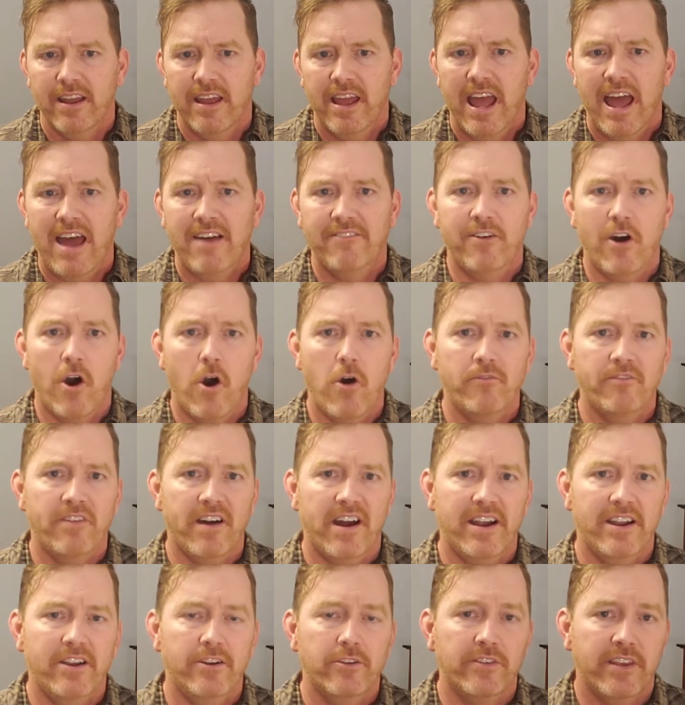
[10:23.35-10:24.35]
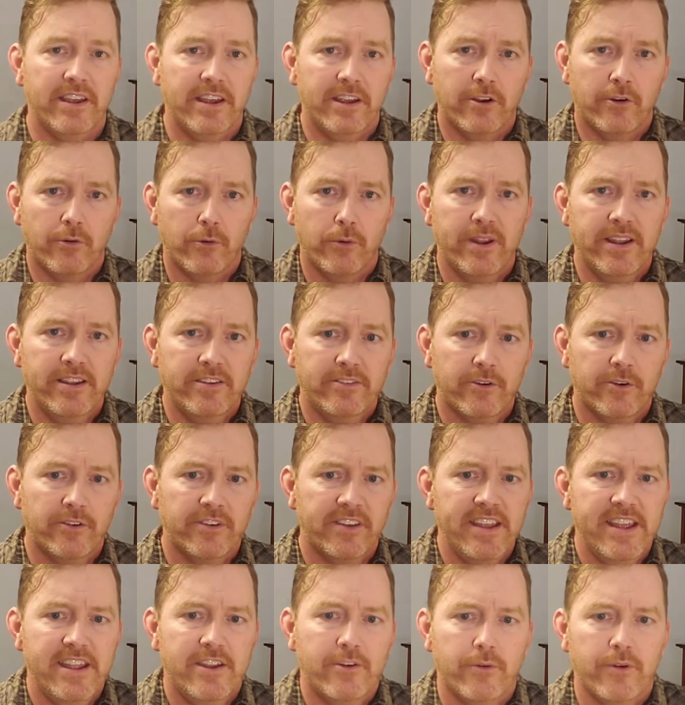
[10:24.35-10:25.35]
Have home values increased or
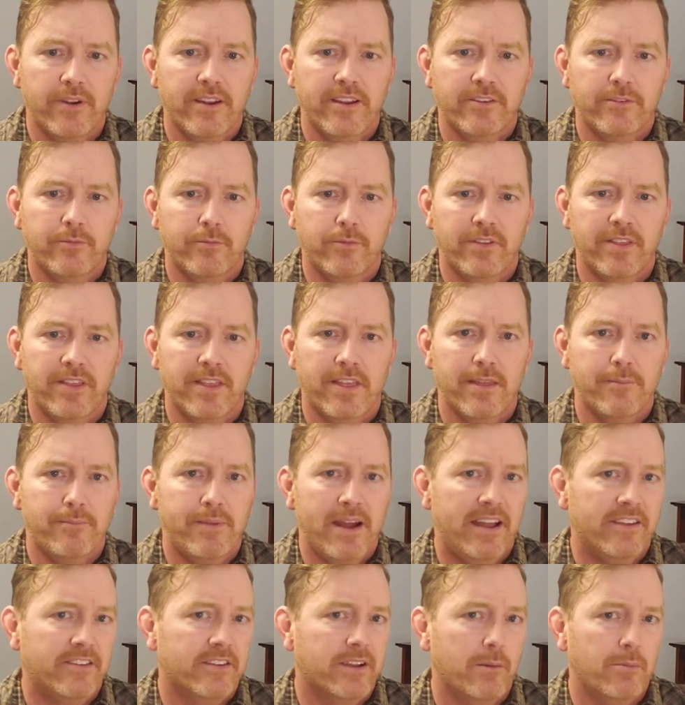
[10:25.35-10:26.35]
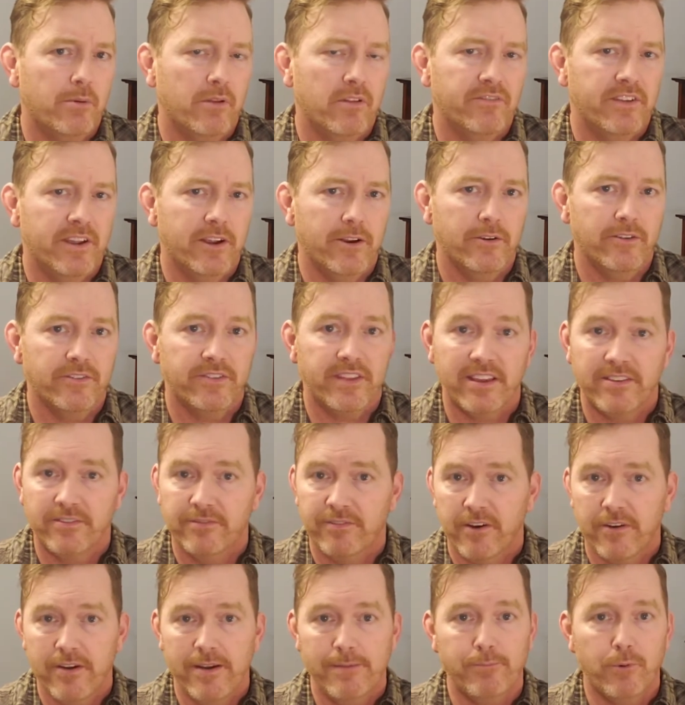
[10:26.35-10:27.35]
decreased within the past couple of years? That's
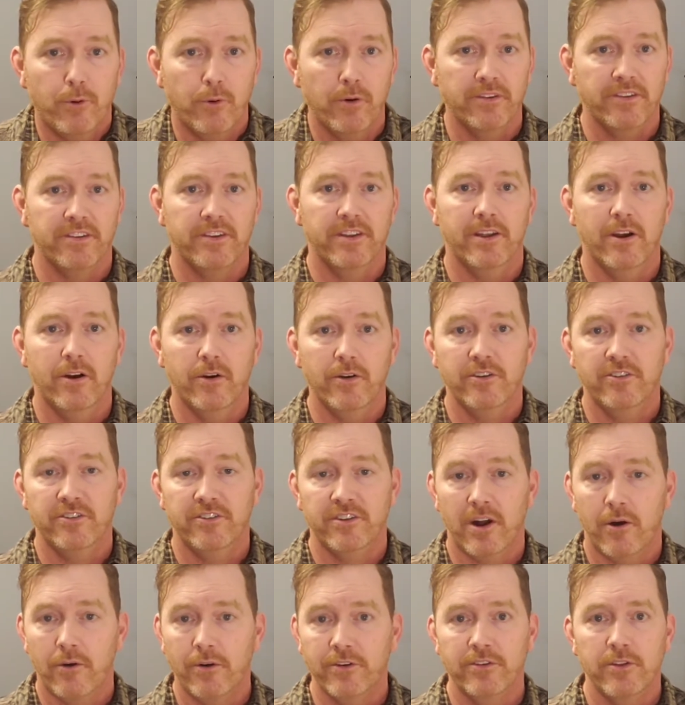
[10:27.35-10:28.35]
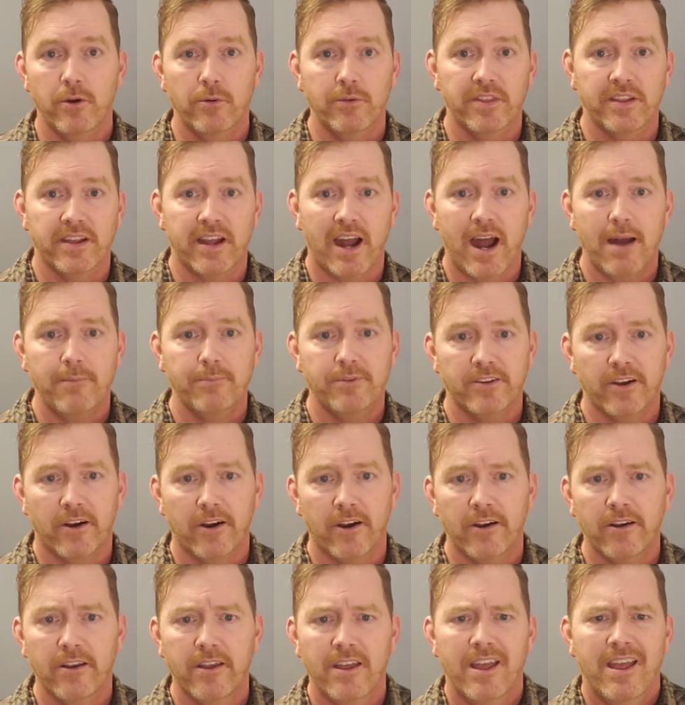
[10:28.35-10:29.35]
very important to know. You should always know what the comps
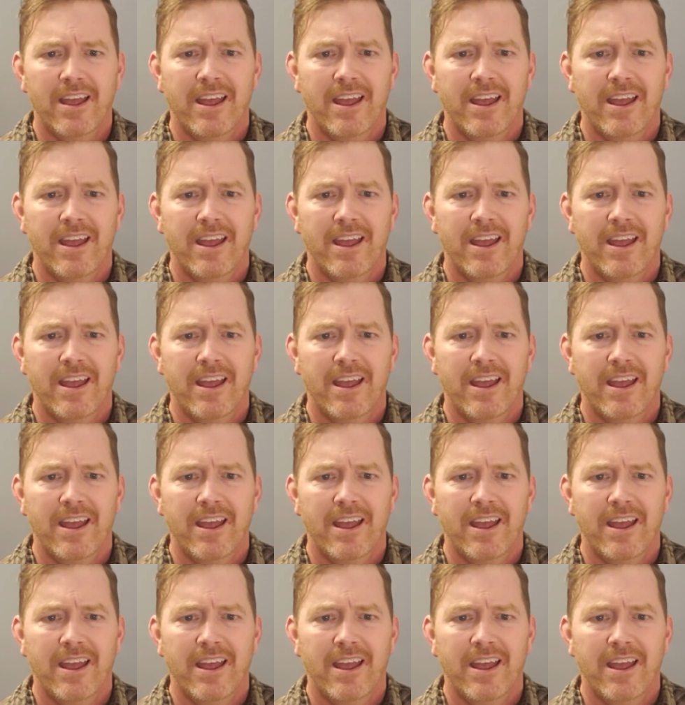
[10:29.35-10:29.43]
are.